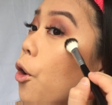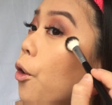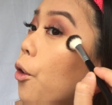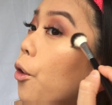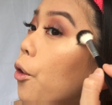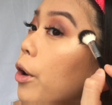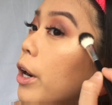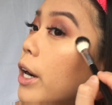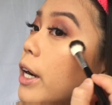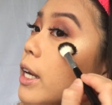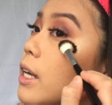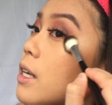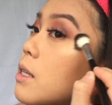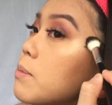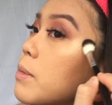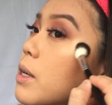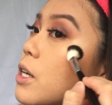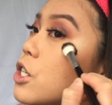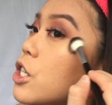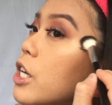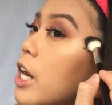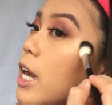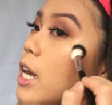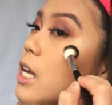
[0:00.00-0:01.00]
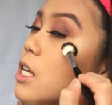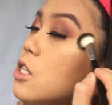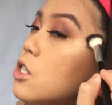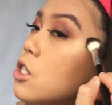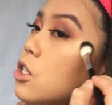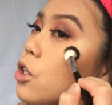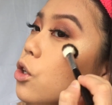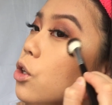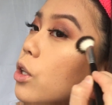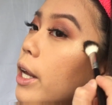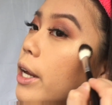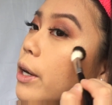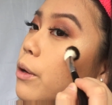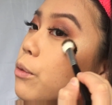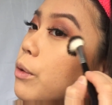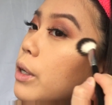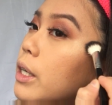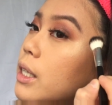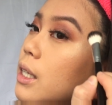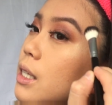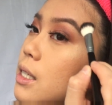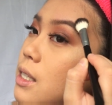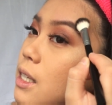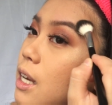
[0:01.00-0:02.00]
or it gives me a chance to like
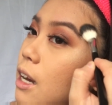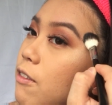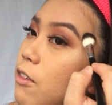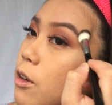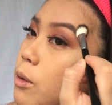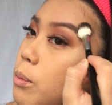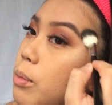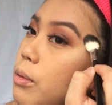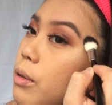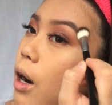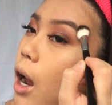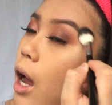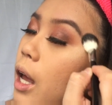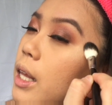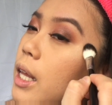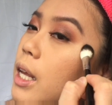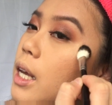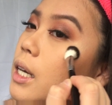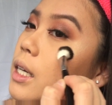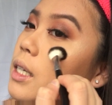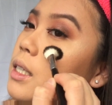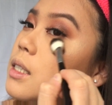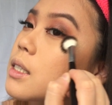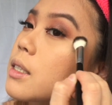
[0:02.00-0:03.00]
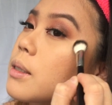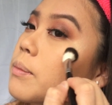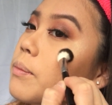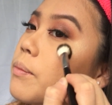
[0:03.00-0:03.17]
rediscover products.